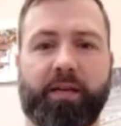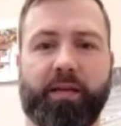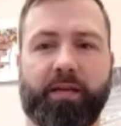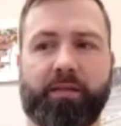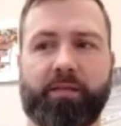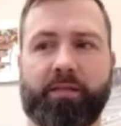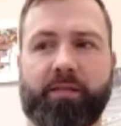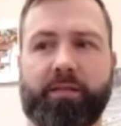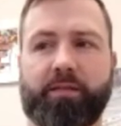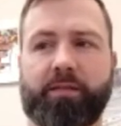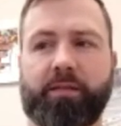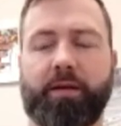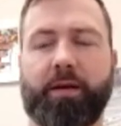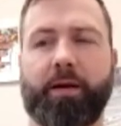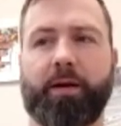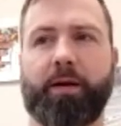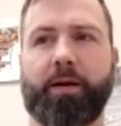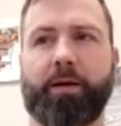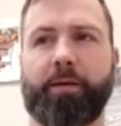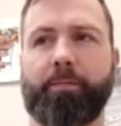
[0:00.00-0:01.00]
it's
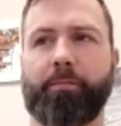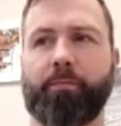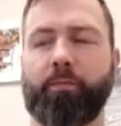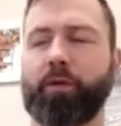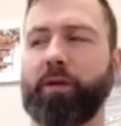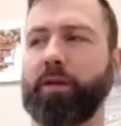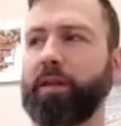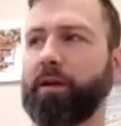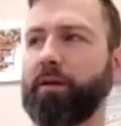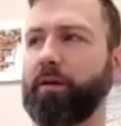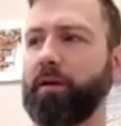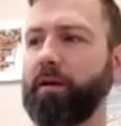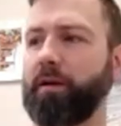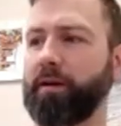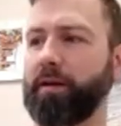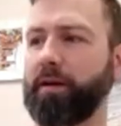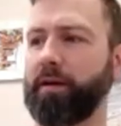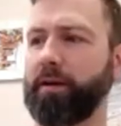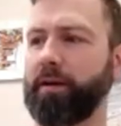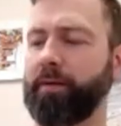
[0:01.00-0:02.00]
um, what do they call
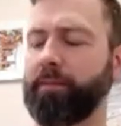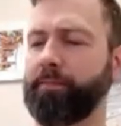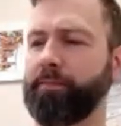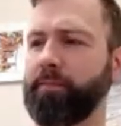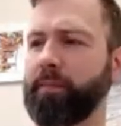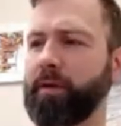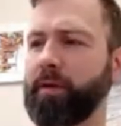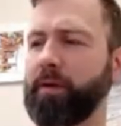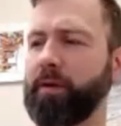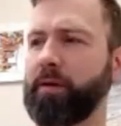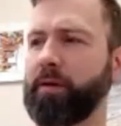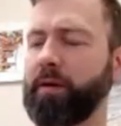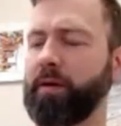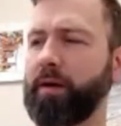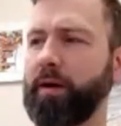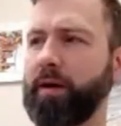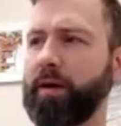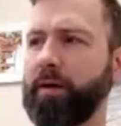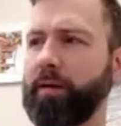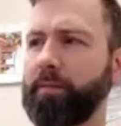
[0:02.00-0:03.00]
it? Uh,
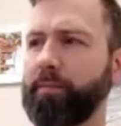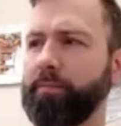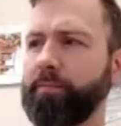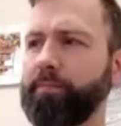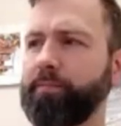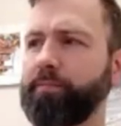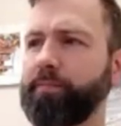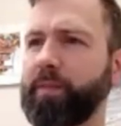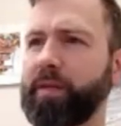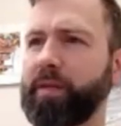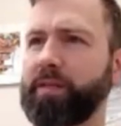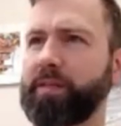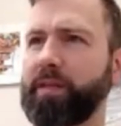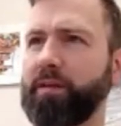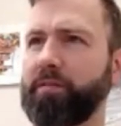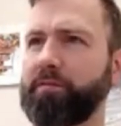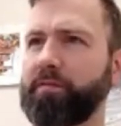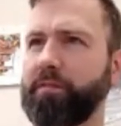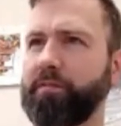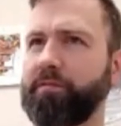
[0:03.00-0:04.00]
um, like
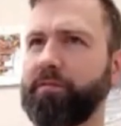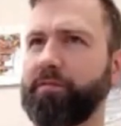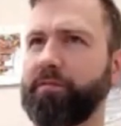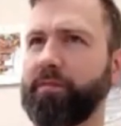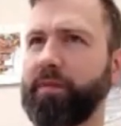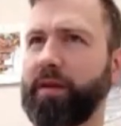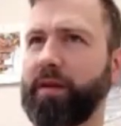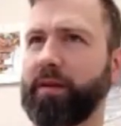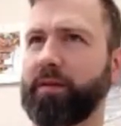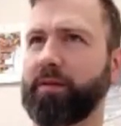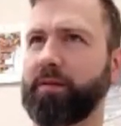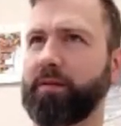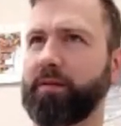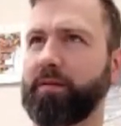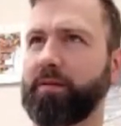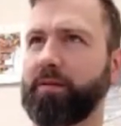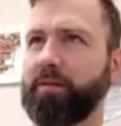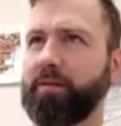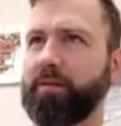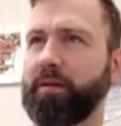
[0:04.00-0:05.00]
self def- like
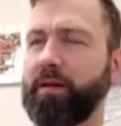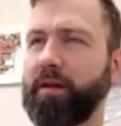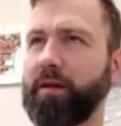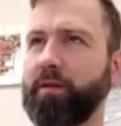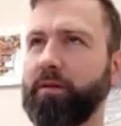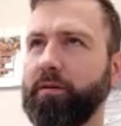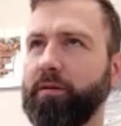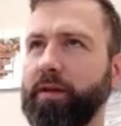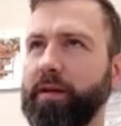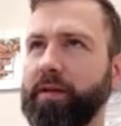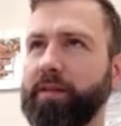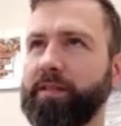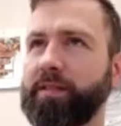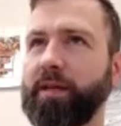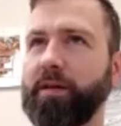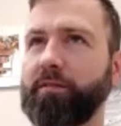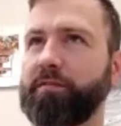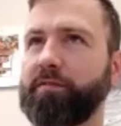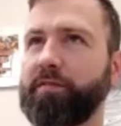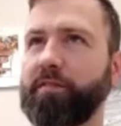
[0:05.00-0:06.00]
I don't know, like
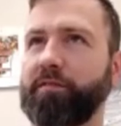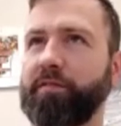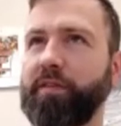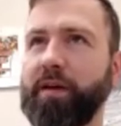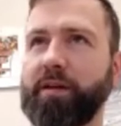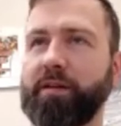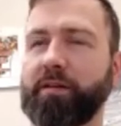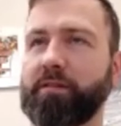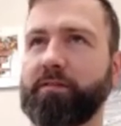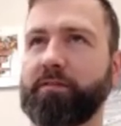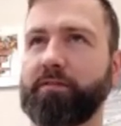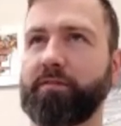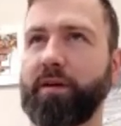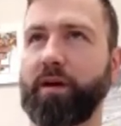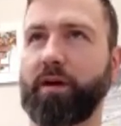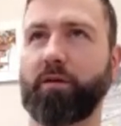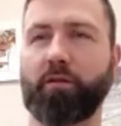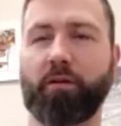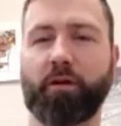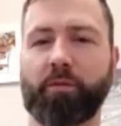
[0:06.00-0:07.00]
self defense
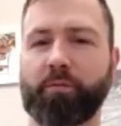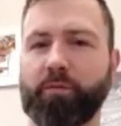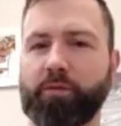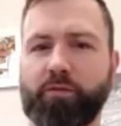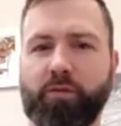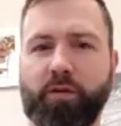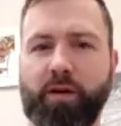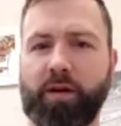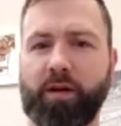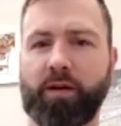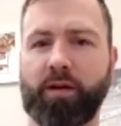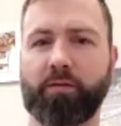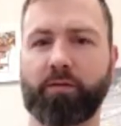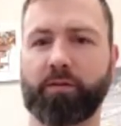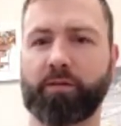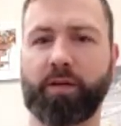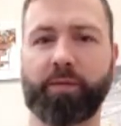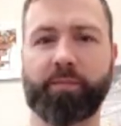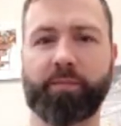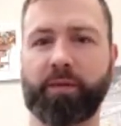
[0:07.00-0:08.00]
firearms training or
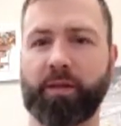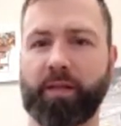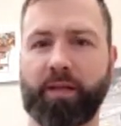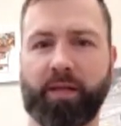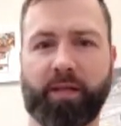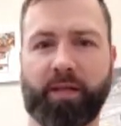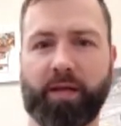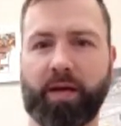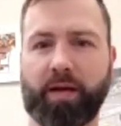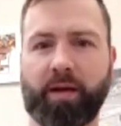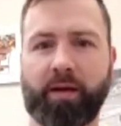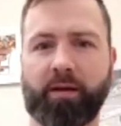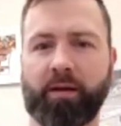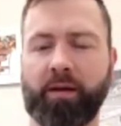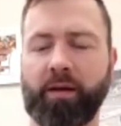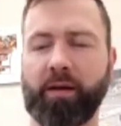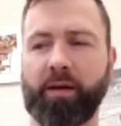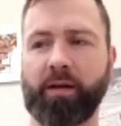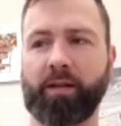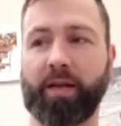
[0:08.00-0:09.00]
something like that,
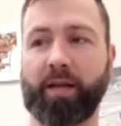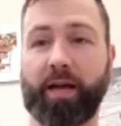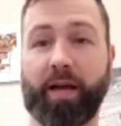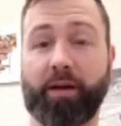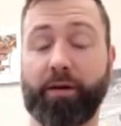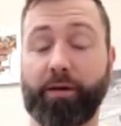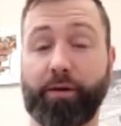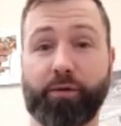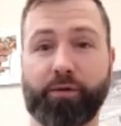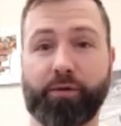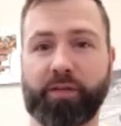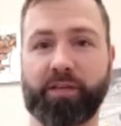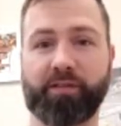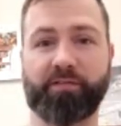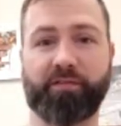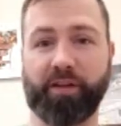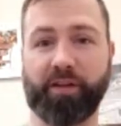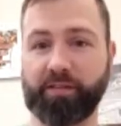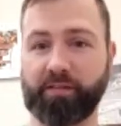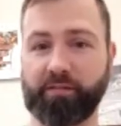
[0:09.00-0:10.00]
like how to use it
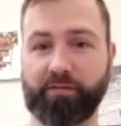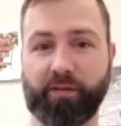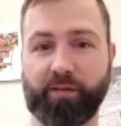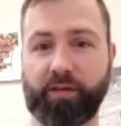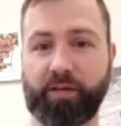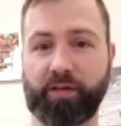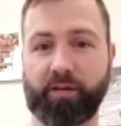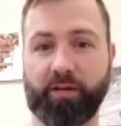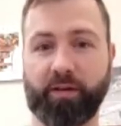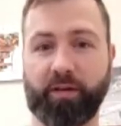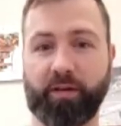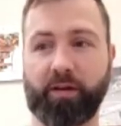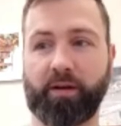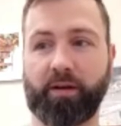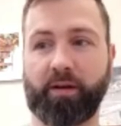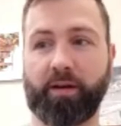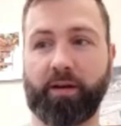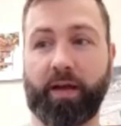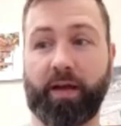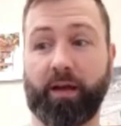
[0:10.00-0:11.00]
defensively.
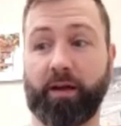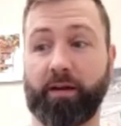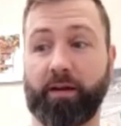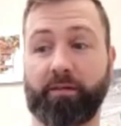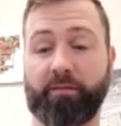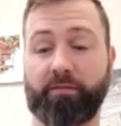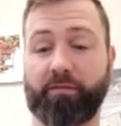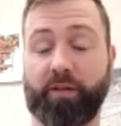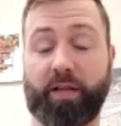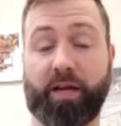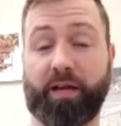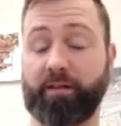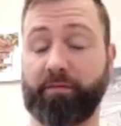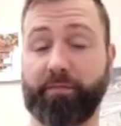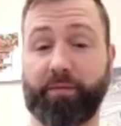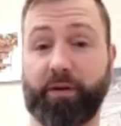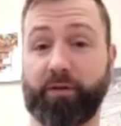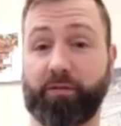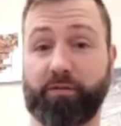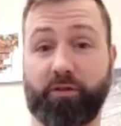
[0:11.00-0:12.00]
Mm-hmm. And for lack of
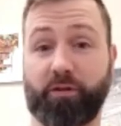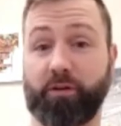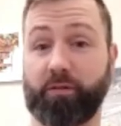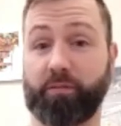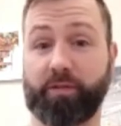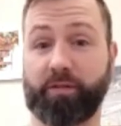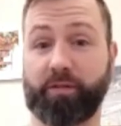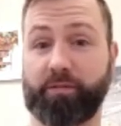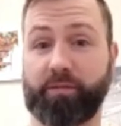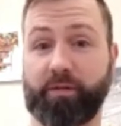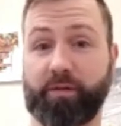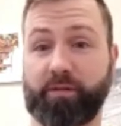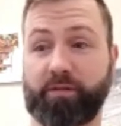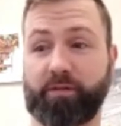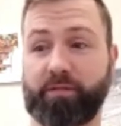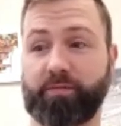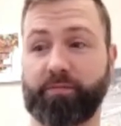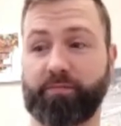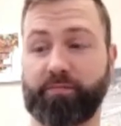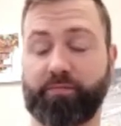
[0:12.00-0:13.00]
better terms, it's
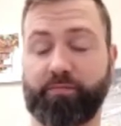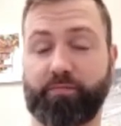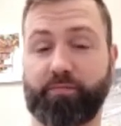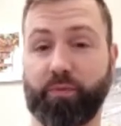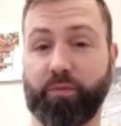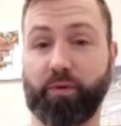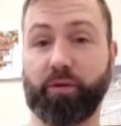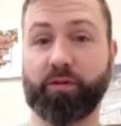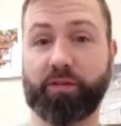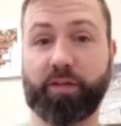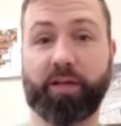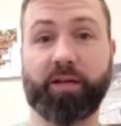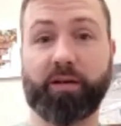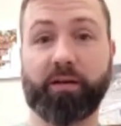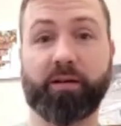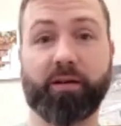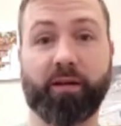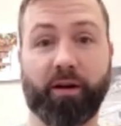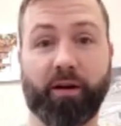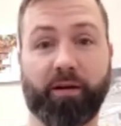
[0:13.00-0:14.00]
it's bullshit,
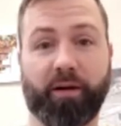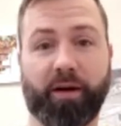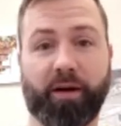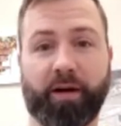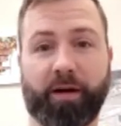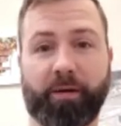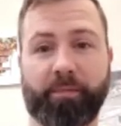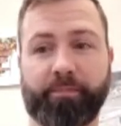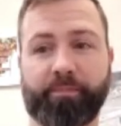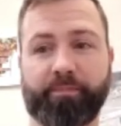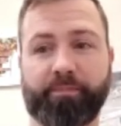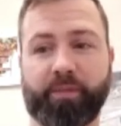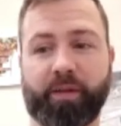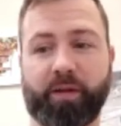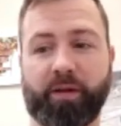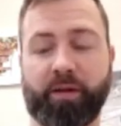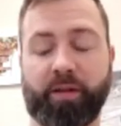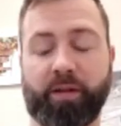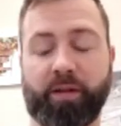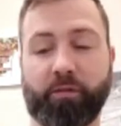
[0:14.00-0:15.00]
you know. Um,
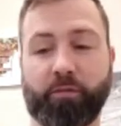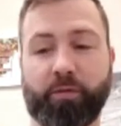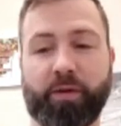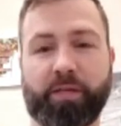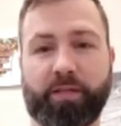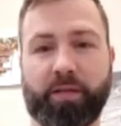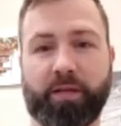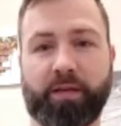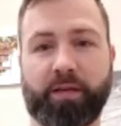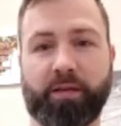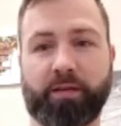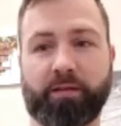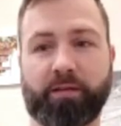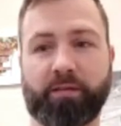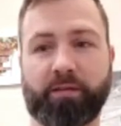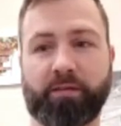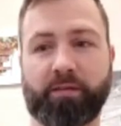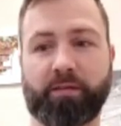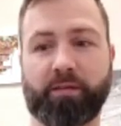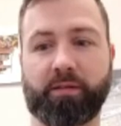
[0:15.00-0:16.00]
and the reason
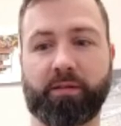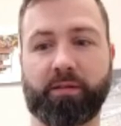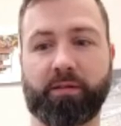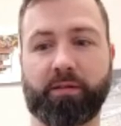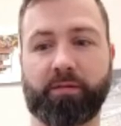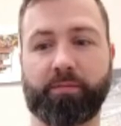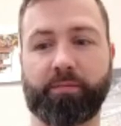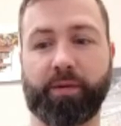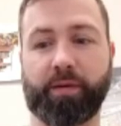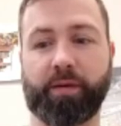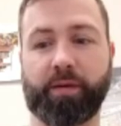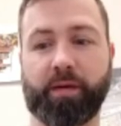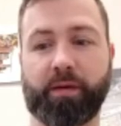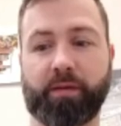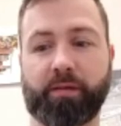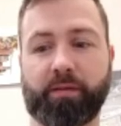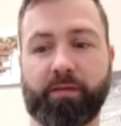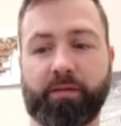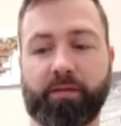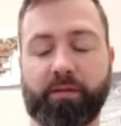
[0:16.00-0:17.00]
is uh,
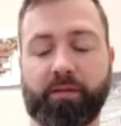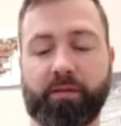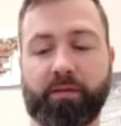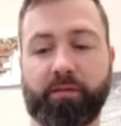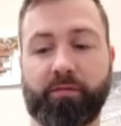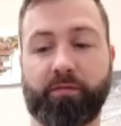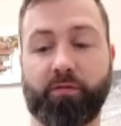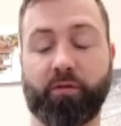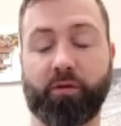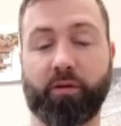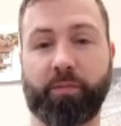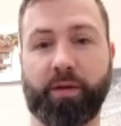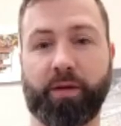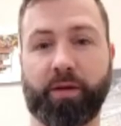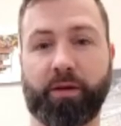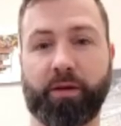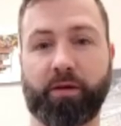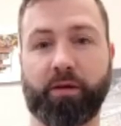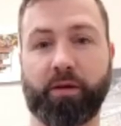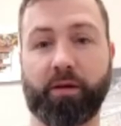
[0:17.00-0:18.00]
because if you're going to be
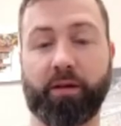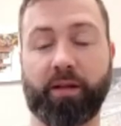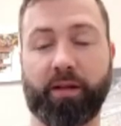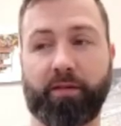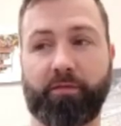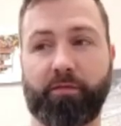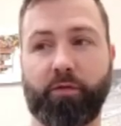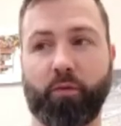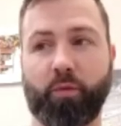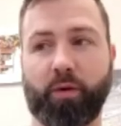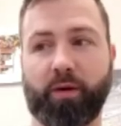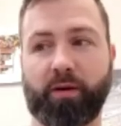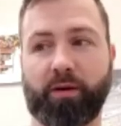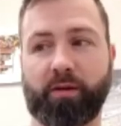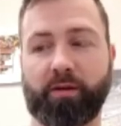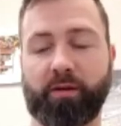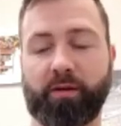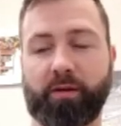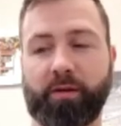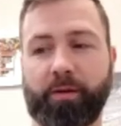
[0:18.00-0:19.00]
in a gun, like if you want
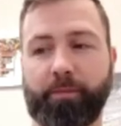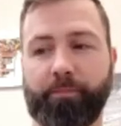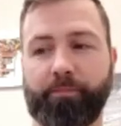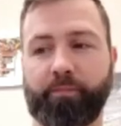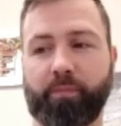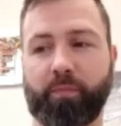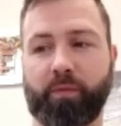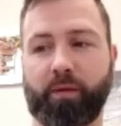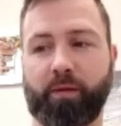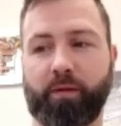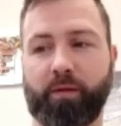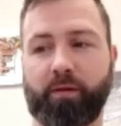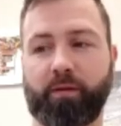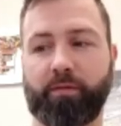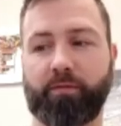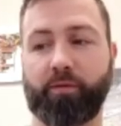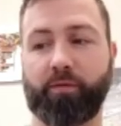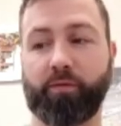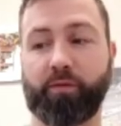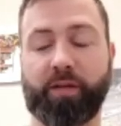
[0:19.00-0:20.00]
to,
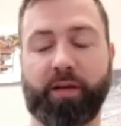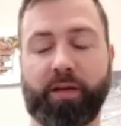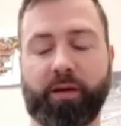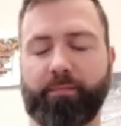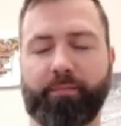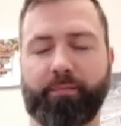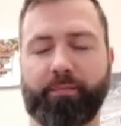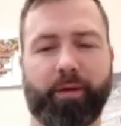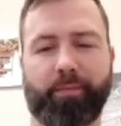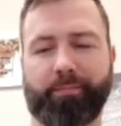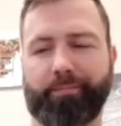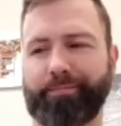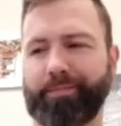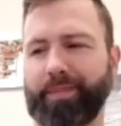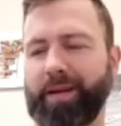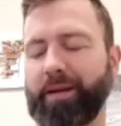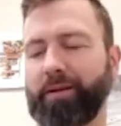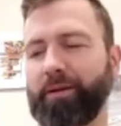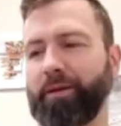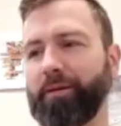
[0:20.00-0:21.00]
if you see a,
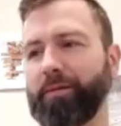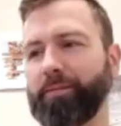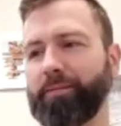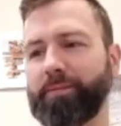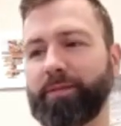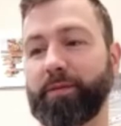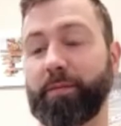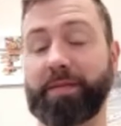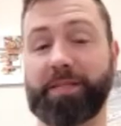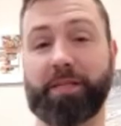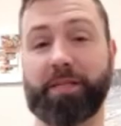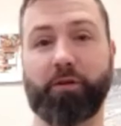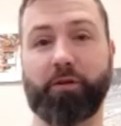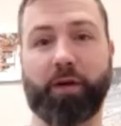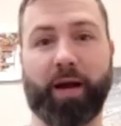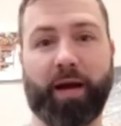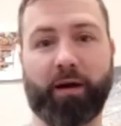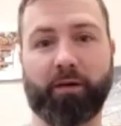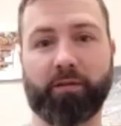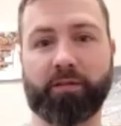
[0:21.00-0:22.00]
I don't know, somebody's in your
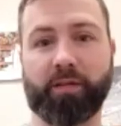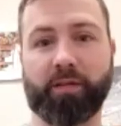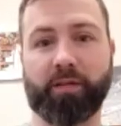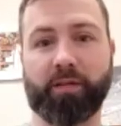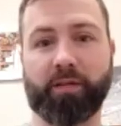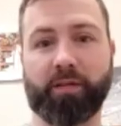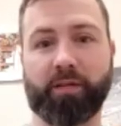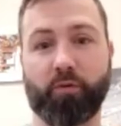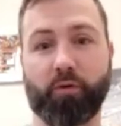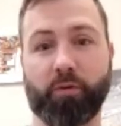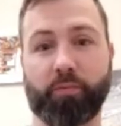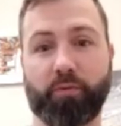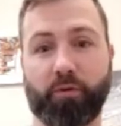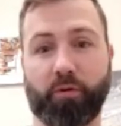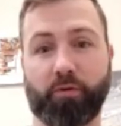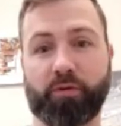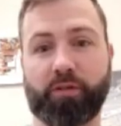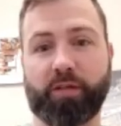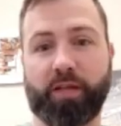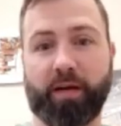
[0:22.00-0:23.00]
house and you want to
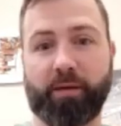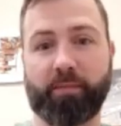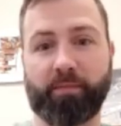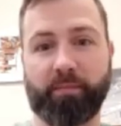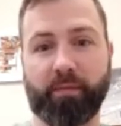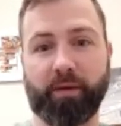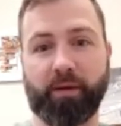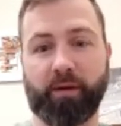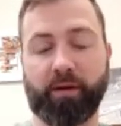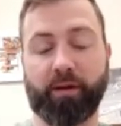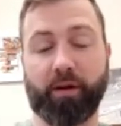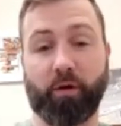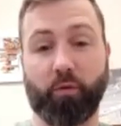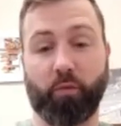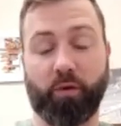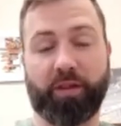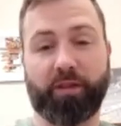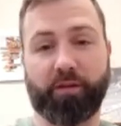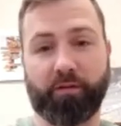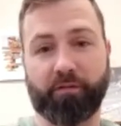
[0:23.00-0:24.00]
approach them, you know,
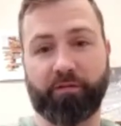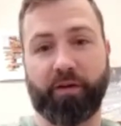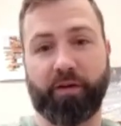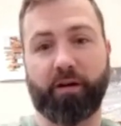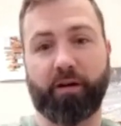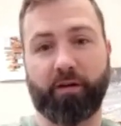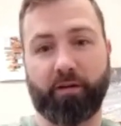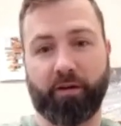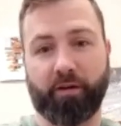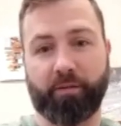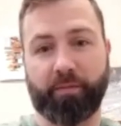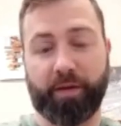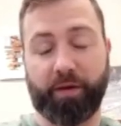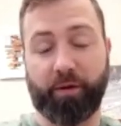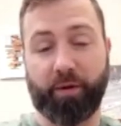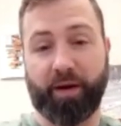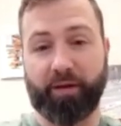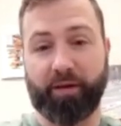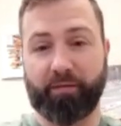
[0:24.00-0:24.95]
with your firearm and you